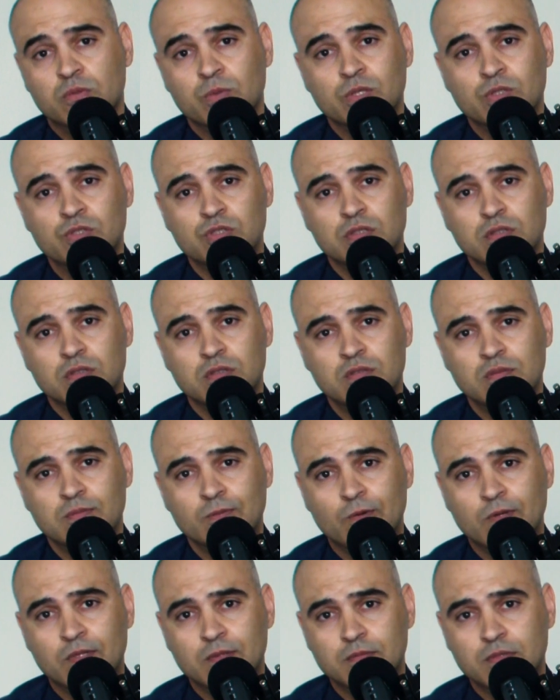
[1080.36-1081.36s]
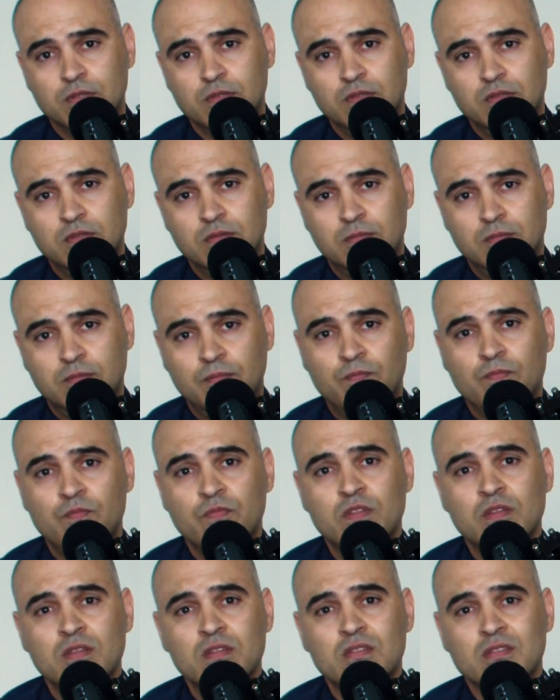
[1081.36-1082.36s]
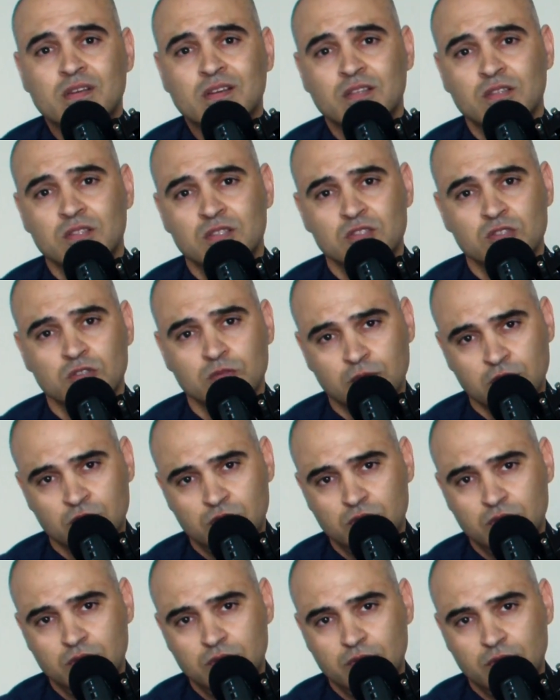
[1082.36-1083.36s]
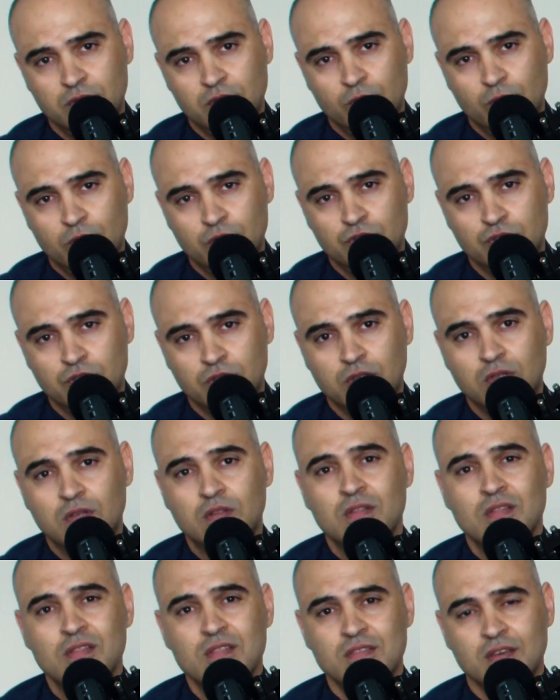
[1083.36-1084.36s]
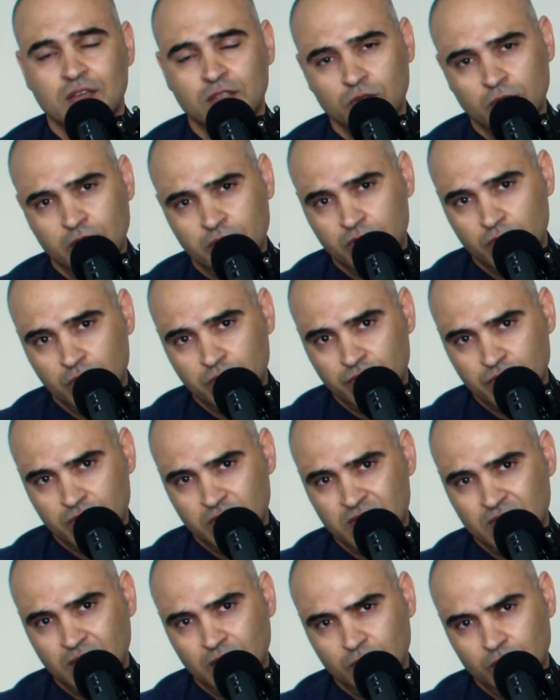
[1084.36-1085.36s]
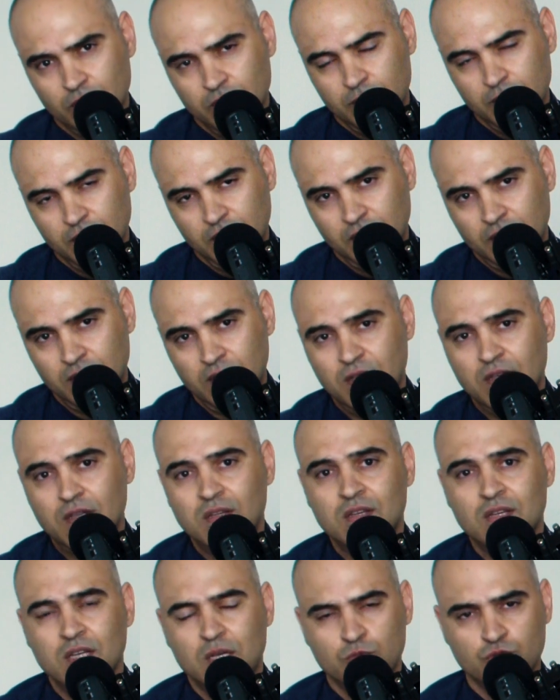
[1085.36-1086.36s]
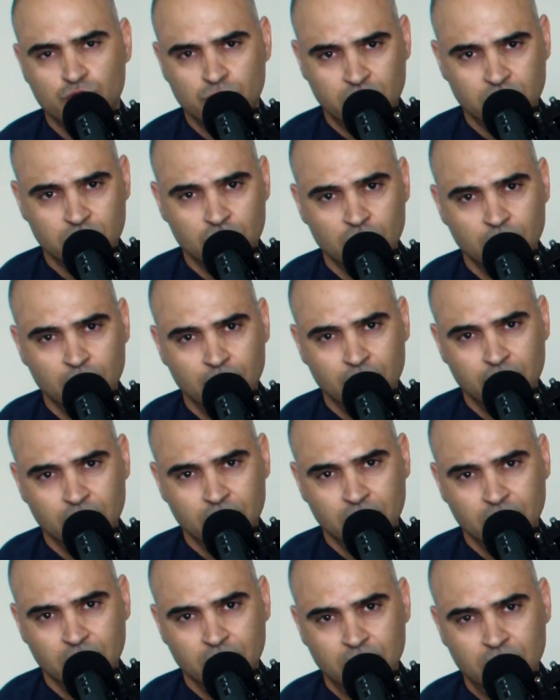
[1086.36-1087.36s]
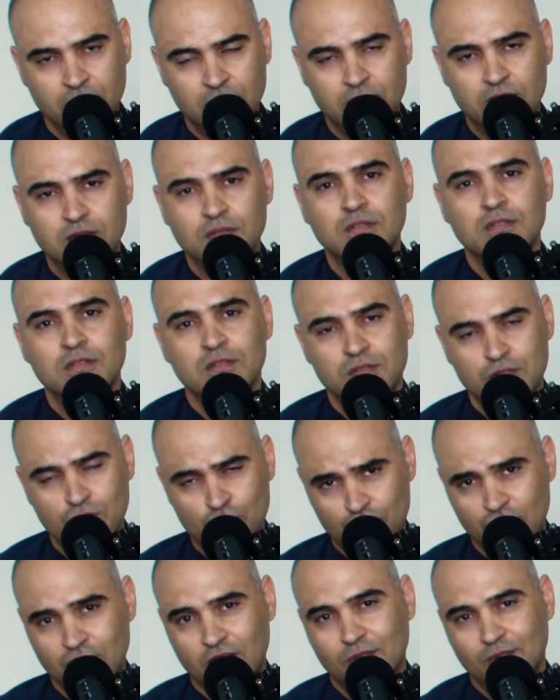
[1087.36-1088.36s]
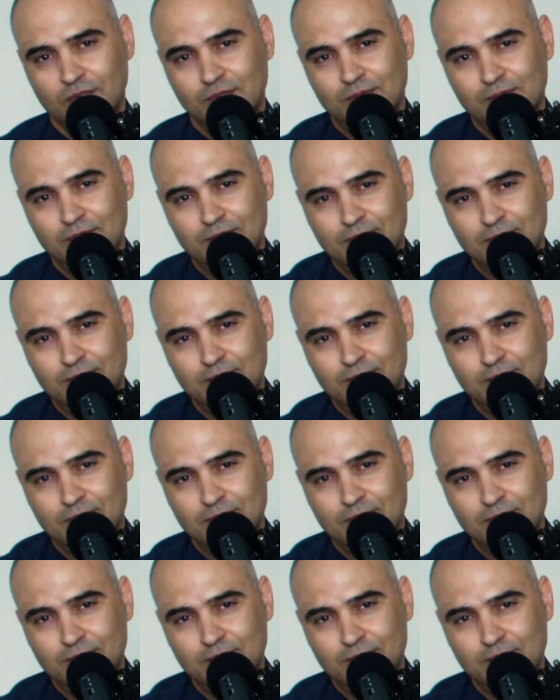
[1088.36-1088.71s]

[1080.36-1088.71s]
question, Mohamad. Thank you so much for the question. Thank you everyone for staying with me. I'm Shredy Jabarin. Ciao.